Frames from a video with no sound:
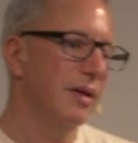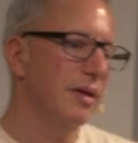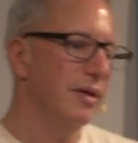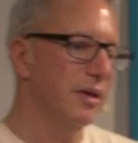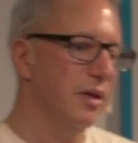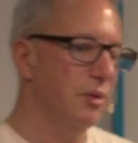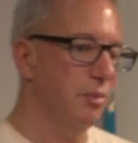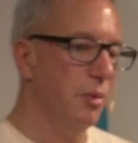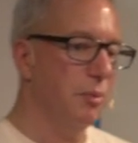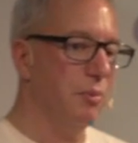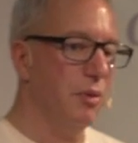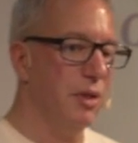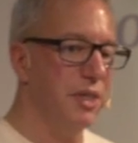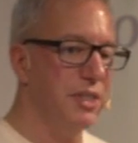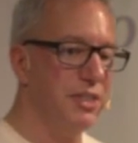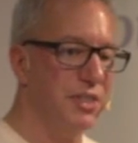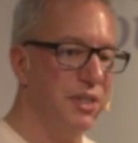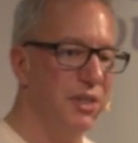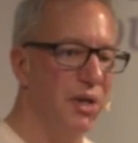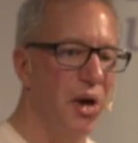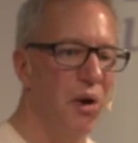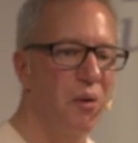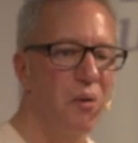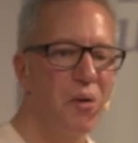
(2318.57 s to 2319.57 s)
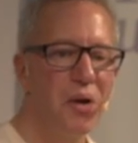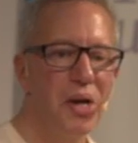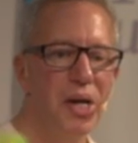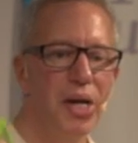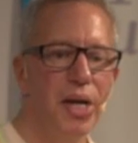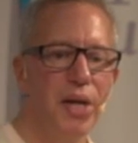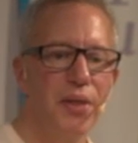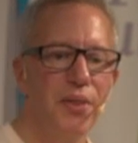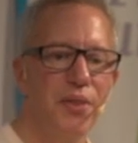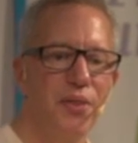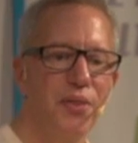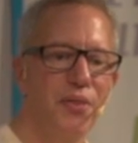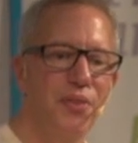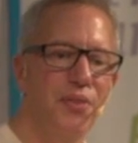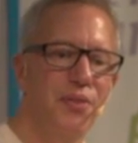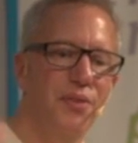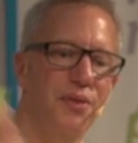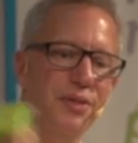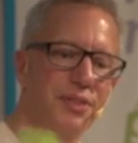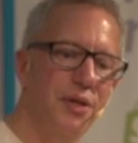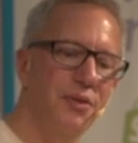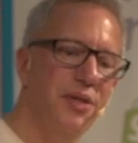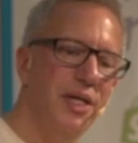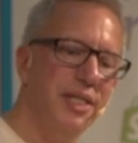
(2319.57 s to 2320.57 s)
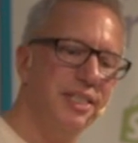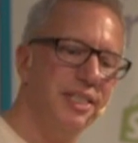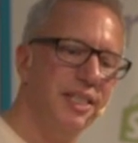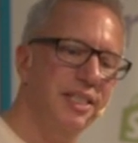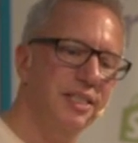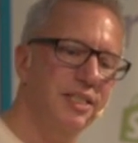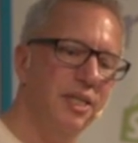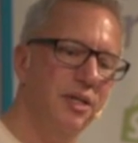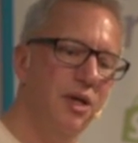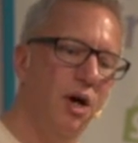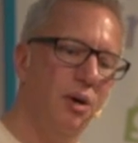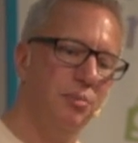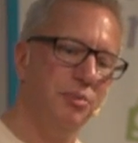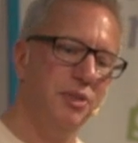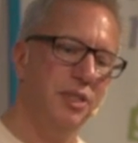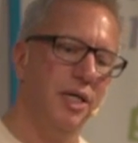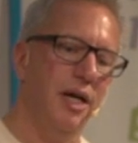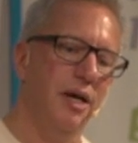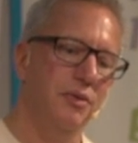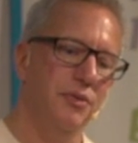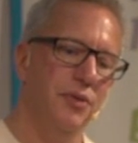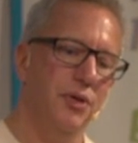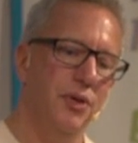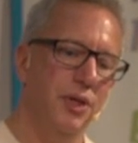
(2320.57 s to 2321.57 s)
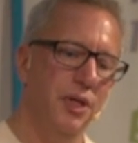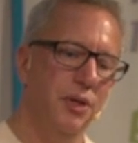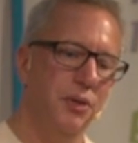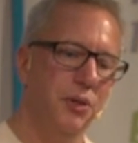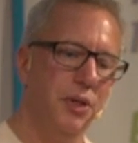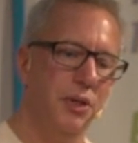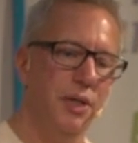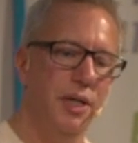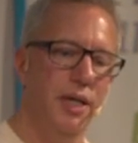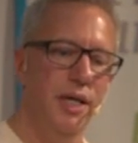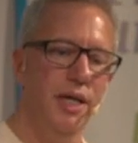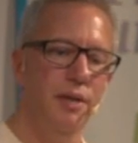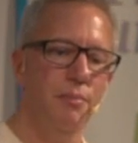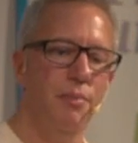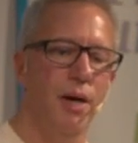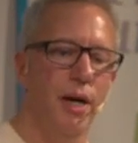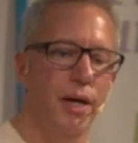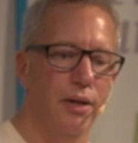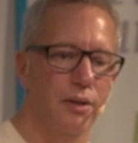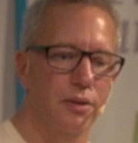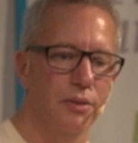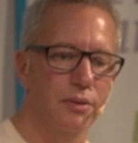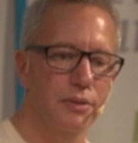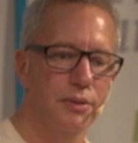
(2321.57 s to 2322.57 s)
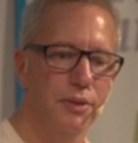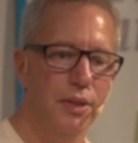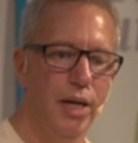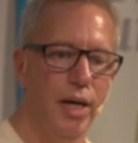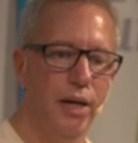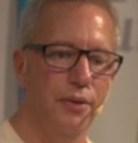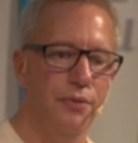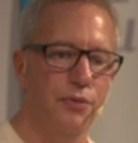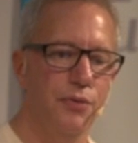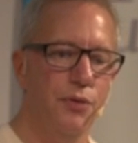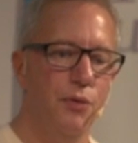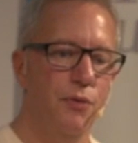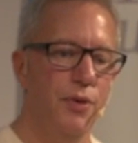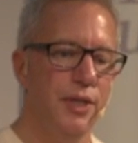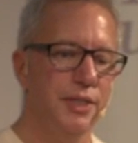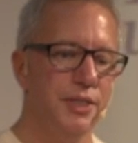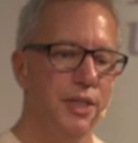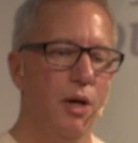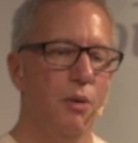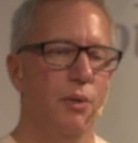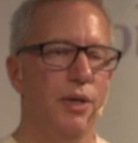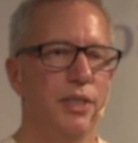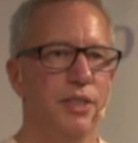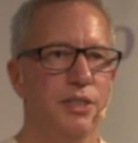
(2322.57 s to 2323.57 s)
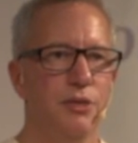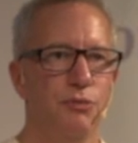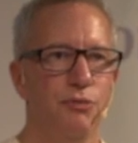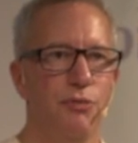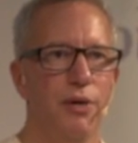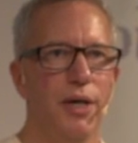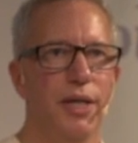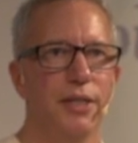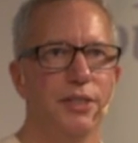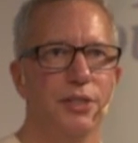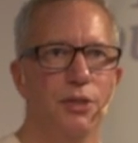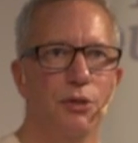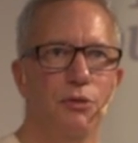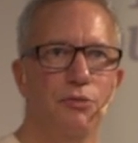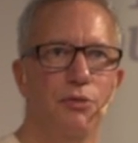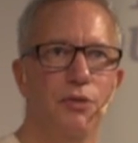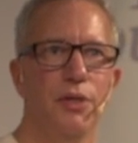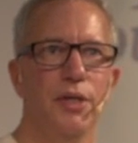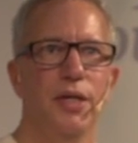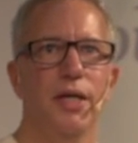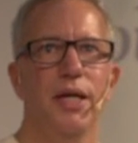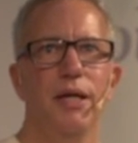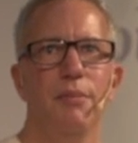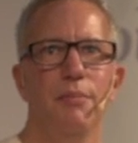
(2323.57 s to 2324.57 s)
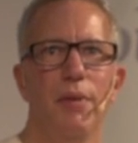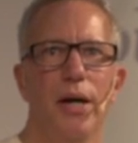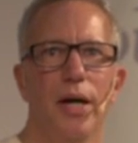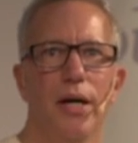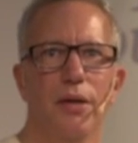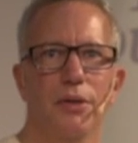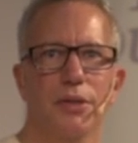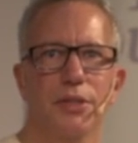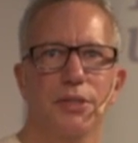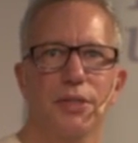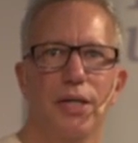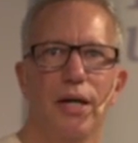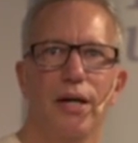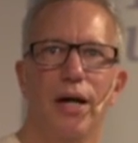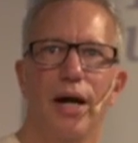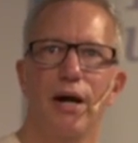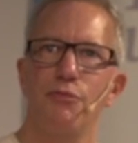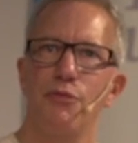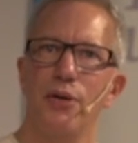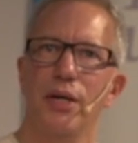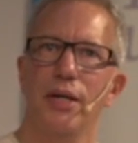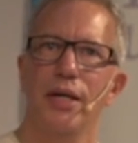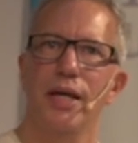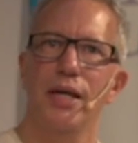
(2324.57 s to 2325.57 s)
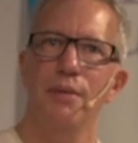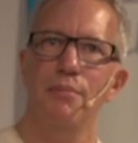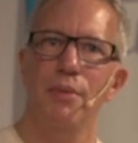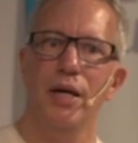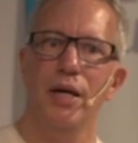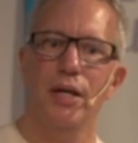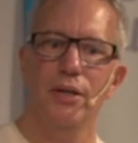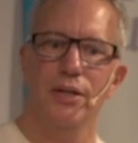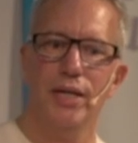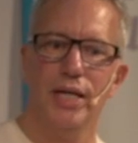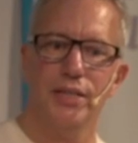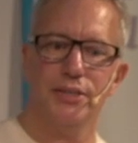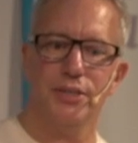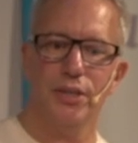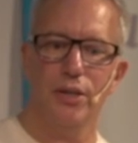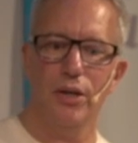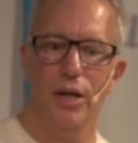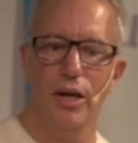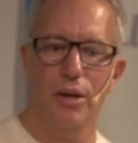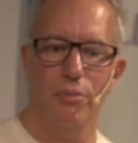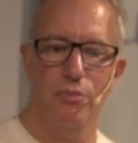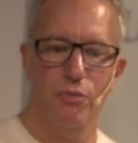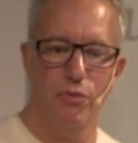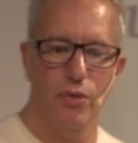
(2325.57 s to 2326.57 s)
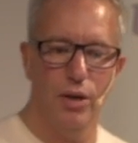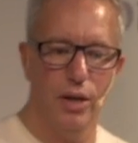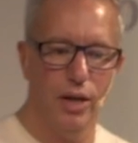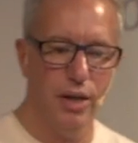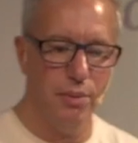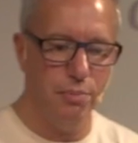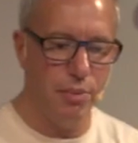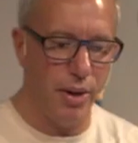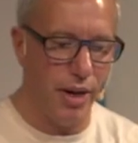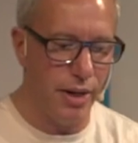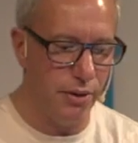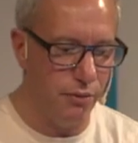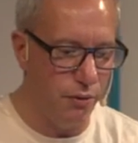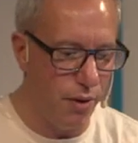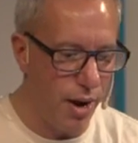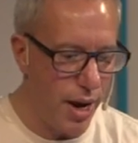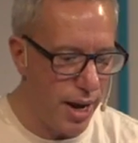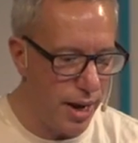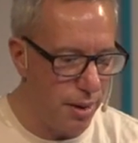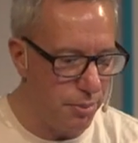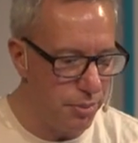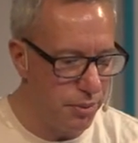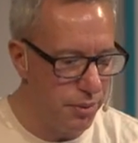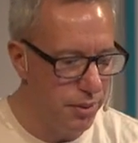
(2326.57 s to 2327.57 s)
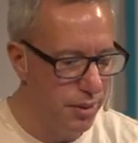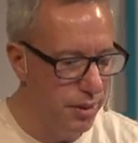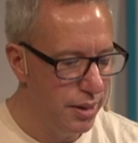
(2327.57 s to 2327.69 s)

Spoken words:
you'll be pleased to know. So this is an object that you can email, and there is no interface other than email, because I think email gets a really bad rap.